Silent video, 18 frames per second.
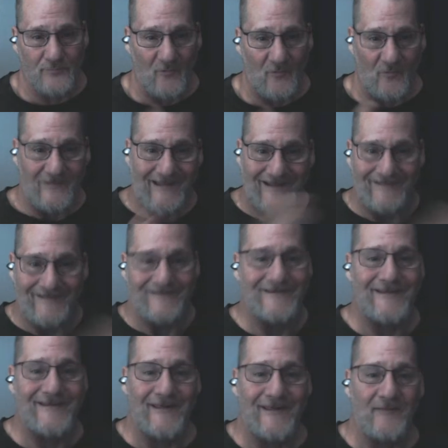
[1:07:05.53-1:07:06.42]
When they
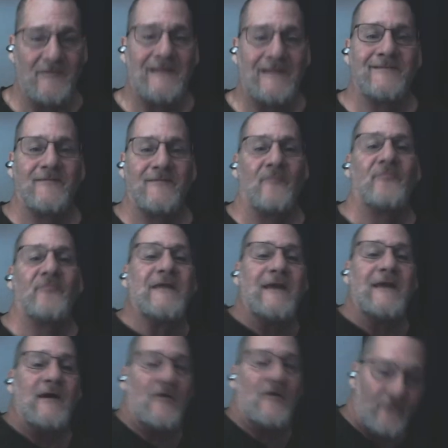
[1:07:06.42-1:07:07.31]
see them in
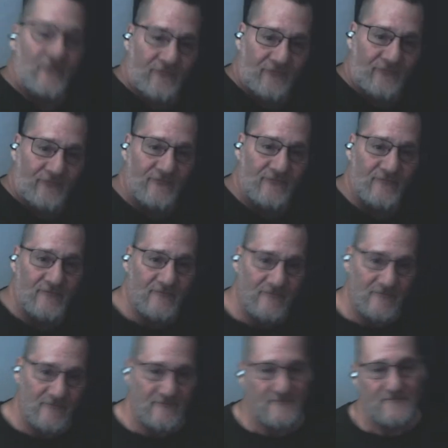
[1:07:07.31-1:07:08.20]
something else.
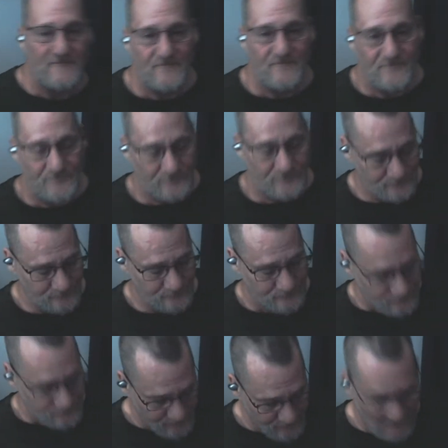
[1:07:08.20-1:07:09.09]

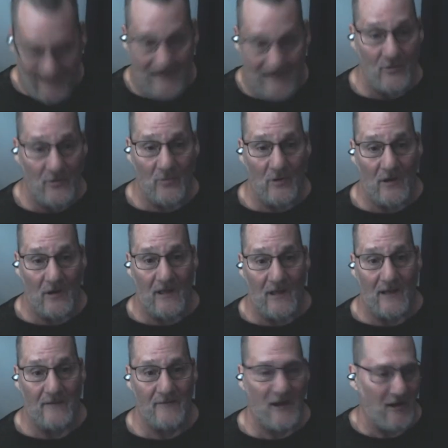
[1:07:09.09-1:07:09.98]
I do it a
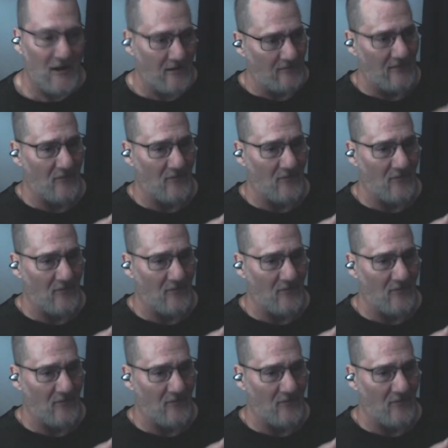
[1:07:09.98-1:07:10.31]
lot. Hey, they